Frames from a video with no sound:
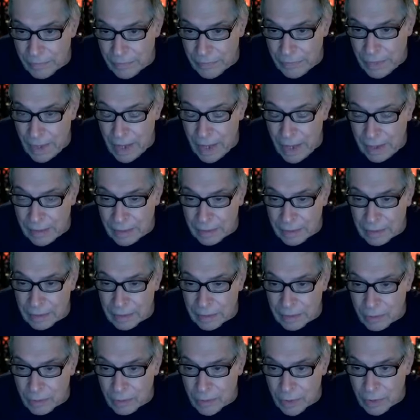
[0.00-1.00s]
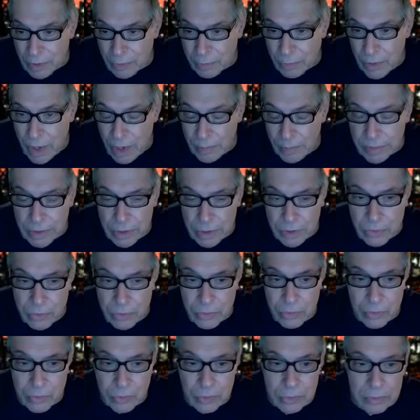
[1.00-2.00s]
That we could probably
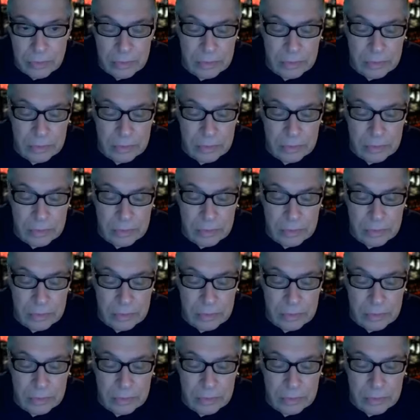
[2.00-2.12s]
do